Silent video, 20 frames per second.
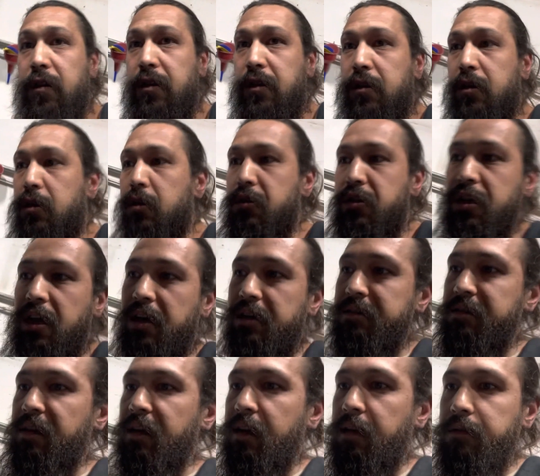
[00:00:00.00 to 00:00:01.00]
than the new shocks
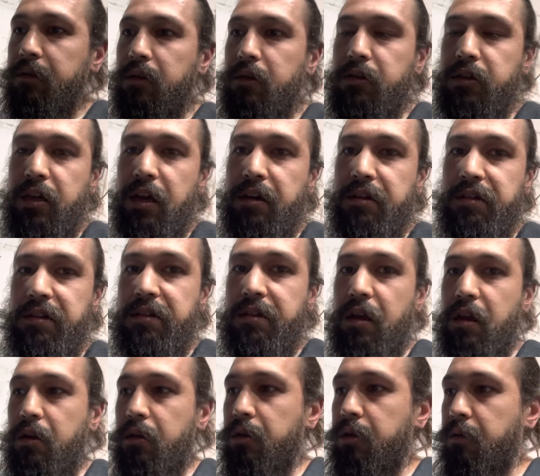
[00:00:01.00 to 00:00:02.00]
that I have. The new shocks are
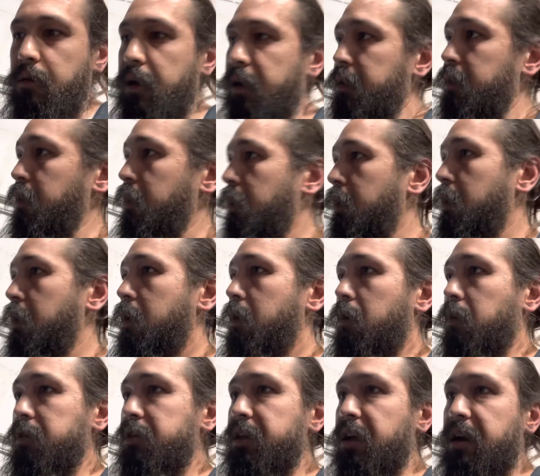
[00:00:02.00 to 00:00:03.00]
standard thread.
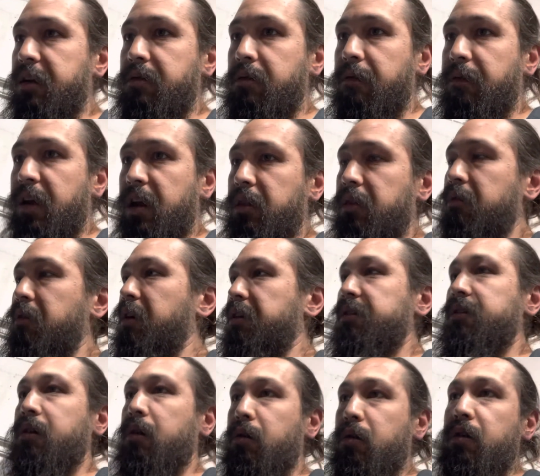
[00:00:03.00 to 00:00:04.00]
Old shocks were fine thread, so
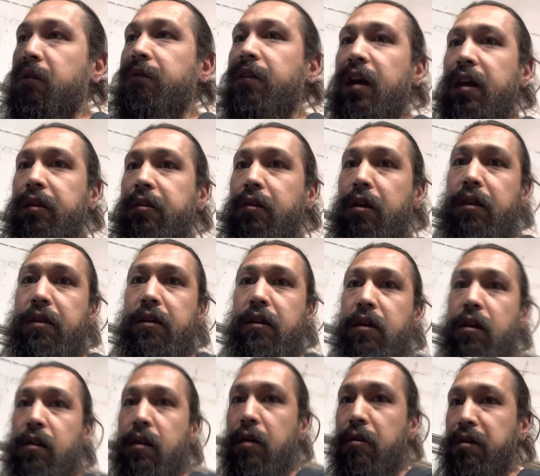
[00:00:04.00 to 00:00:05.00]
I ordered fine thread
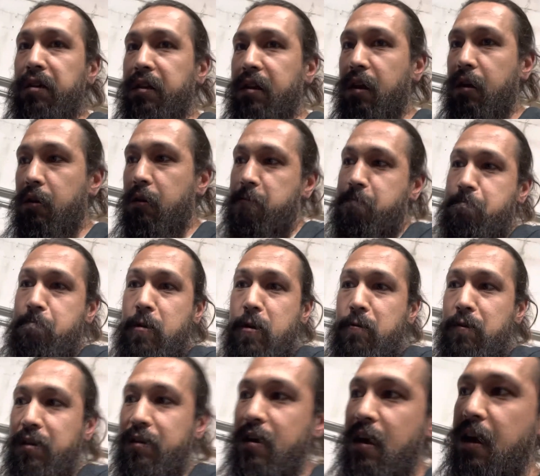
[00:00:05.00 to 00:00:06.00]
thinking that was standard. It
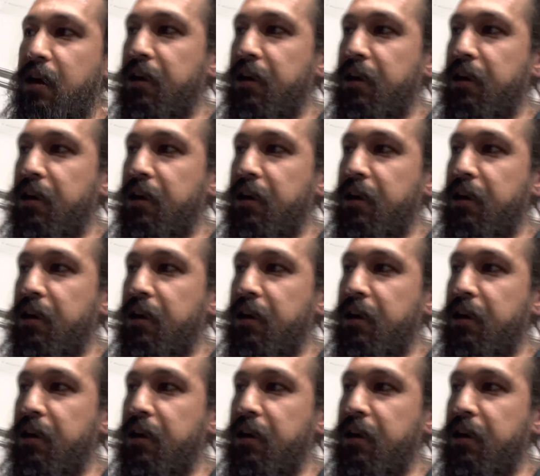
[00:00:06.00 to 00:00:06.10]
was not.